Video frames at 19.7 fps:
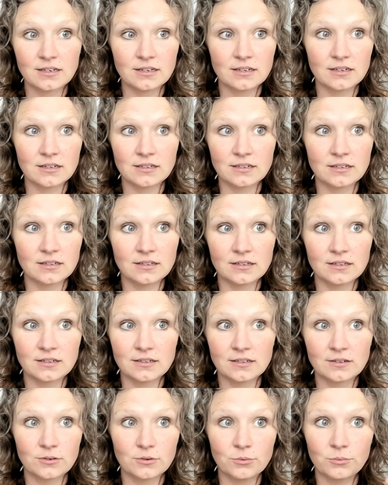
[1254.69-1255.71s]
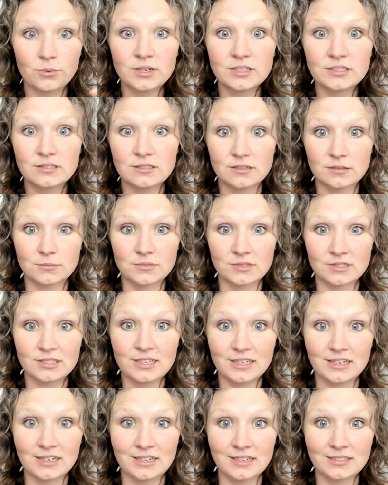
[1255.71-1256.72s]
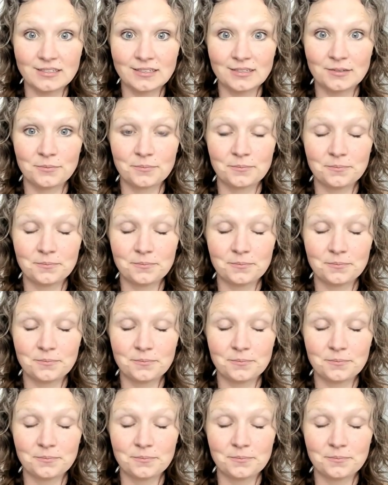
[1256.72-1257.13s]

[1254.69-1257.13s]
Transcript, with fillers: uh, wisdoms in it.